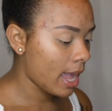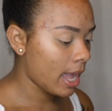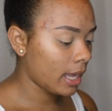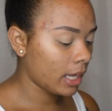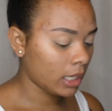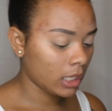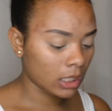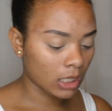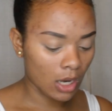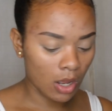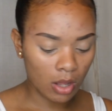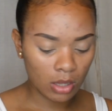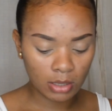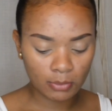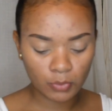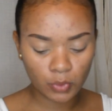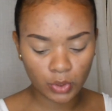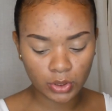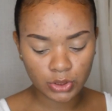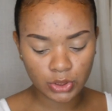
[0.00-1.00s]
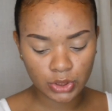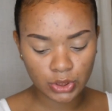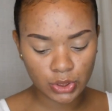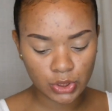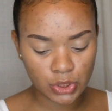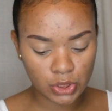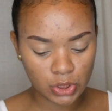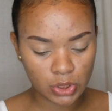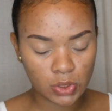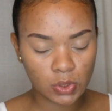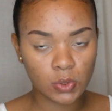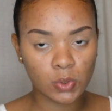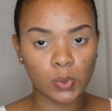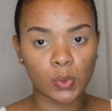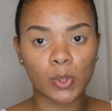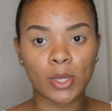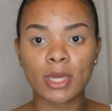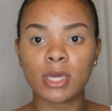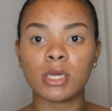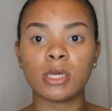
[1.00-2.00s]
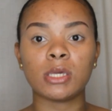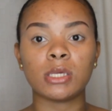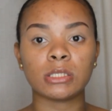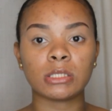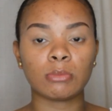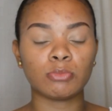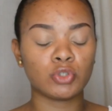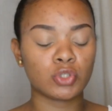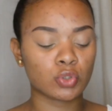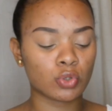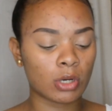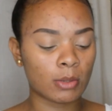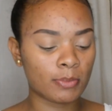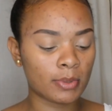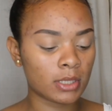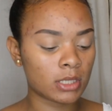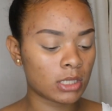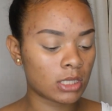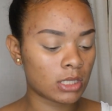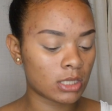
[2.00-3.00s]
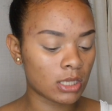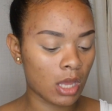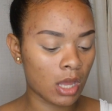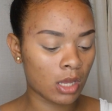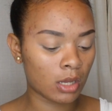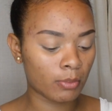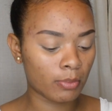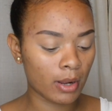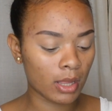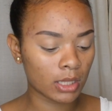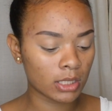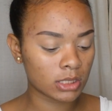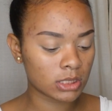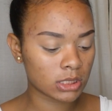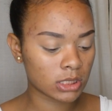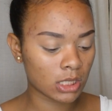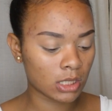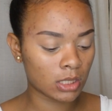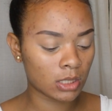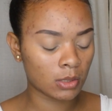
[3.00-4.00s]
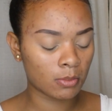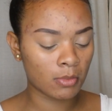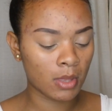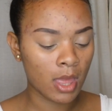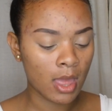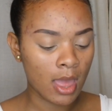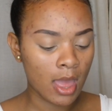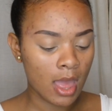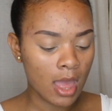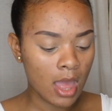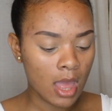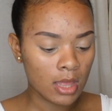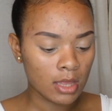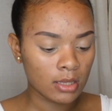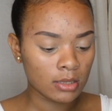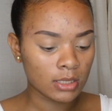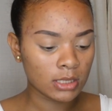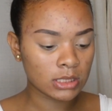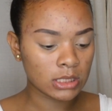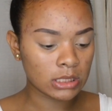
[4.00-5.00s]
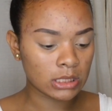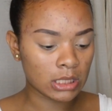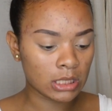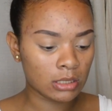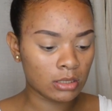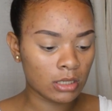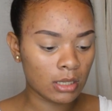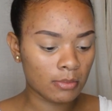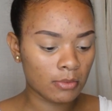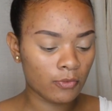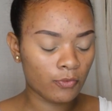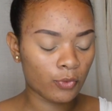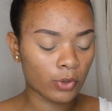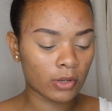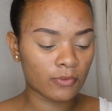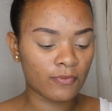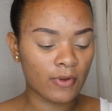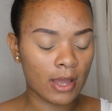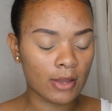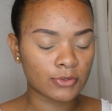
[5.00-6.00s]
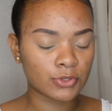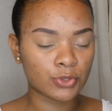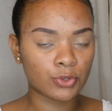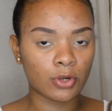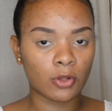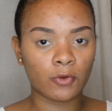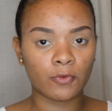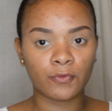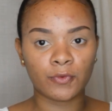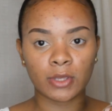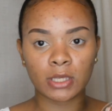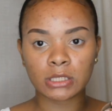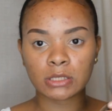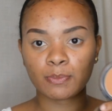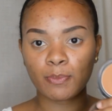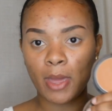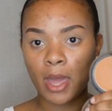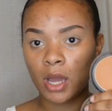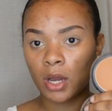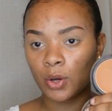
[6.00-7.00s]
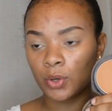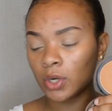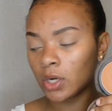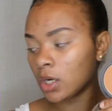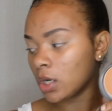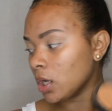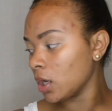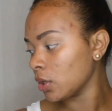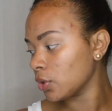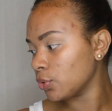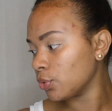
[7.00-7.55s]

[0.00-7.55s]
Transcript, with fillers: And all I'm going to do is I'm just going to put um, probably some, this is NW45 Studio Fix powder.